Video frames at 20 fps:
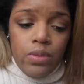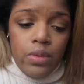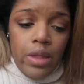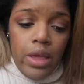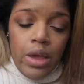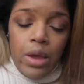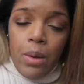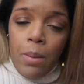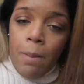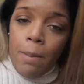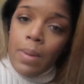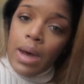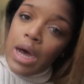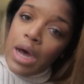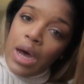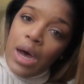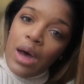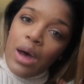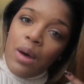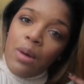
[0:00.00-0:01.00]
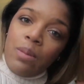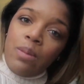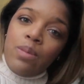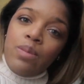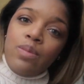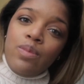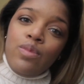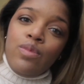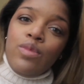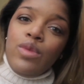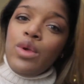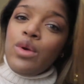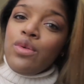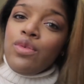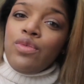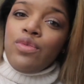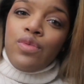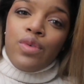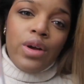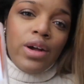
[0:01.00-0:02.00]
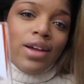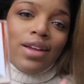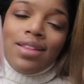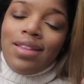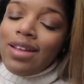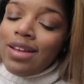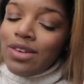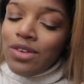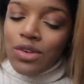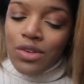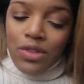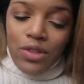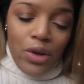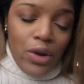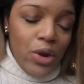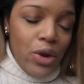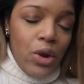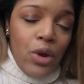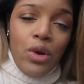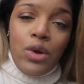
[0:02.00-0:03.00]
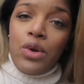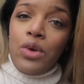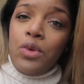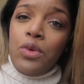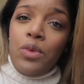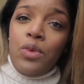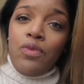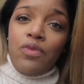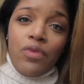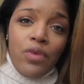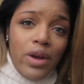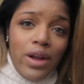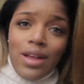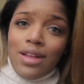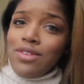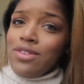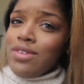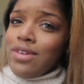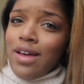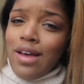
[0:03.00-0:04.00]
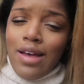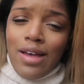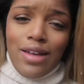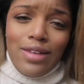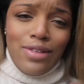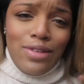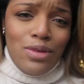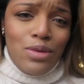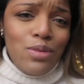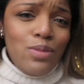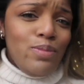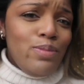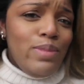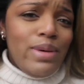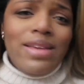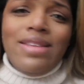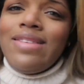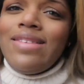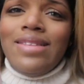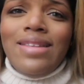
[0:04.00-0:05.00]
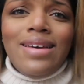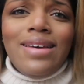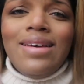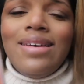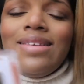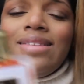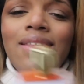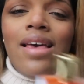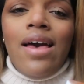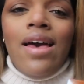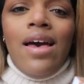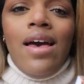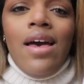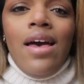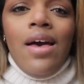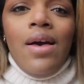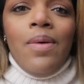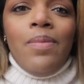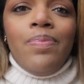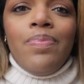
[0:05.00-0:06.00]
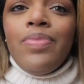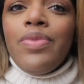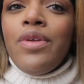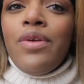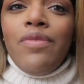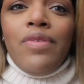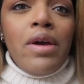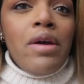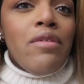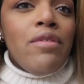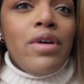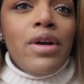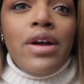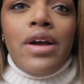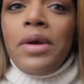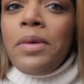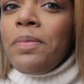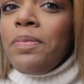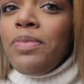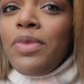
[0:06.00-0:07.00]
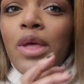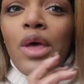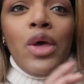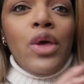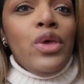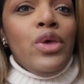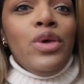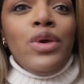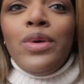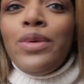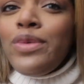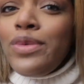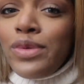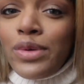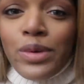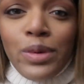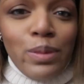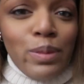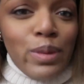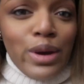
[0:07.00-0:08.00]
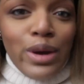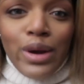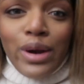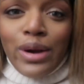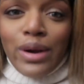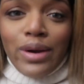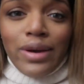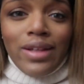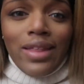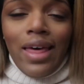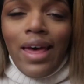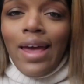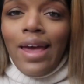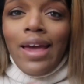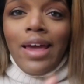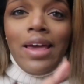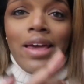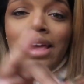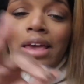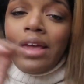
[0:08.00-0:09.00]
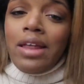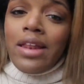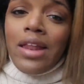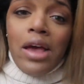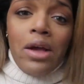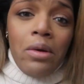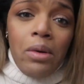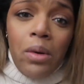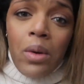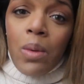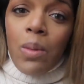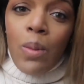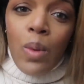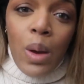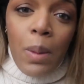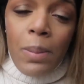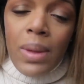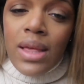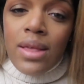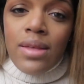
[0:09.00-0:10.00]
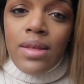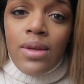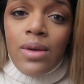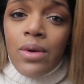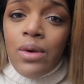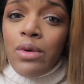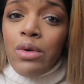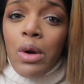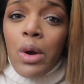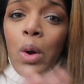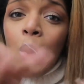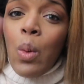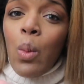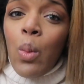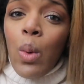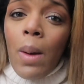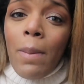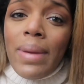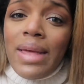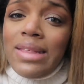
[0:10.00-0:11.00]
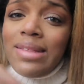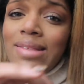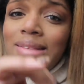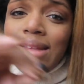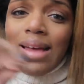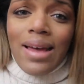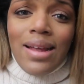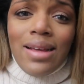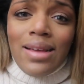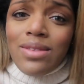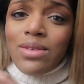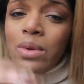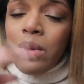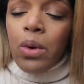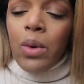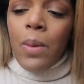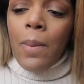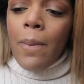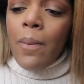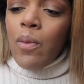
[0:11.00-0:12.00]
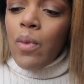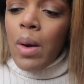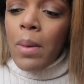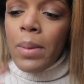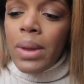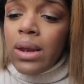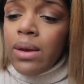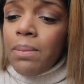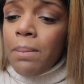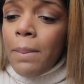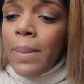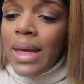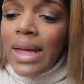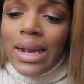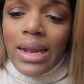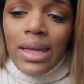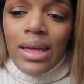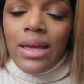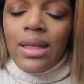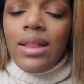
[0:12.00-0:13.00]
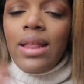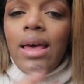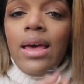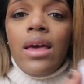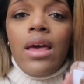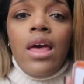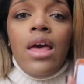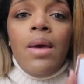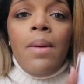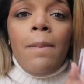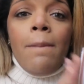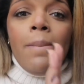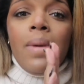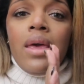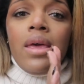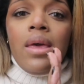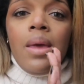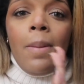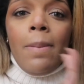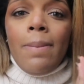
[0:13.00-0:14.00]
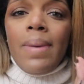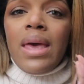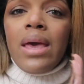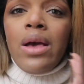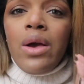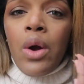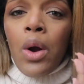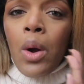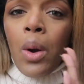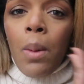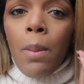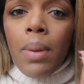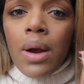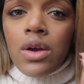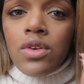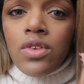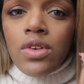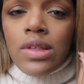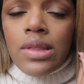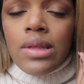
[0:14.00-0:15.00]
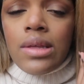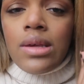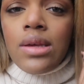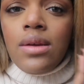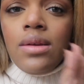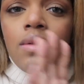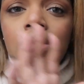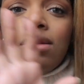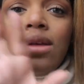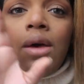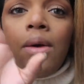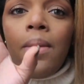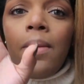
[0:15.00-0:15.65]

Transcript: like your mom, your friend that just started her new franchise, new business, your favorite YouTuber, like getting that grown woman, grown woman status, grown woman money, like making big girl purchases.